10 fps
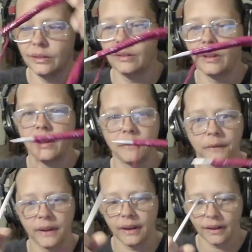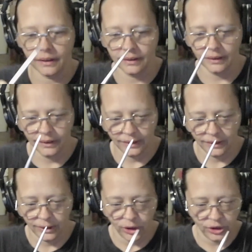If I
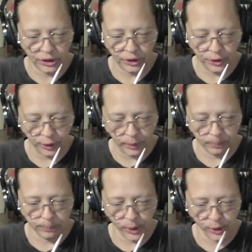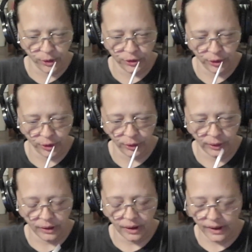didn't cook burgers
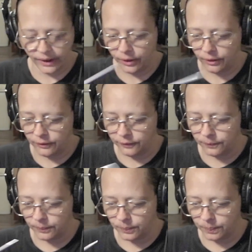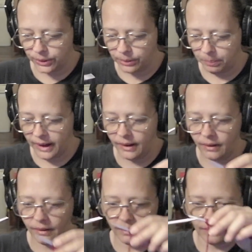earlier, I could have put the pan
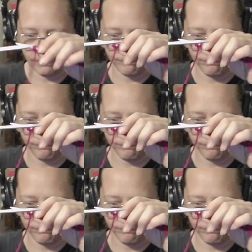on,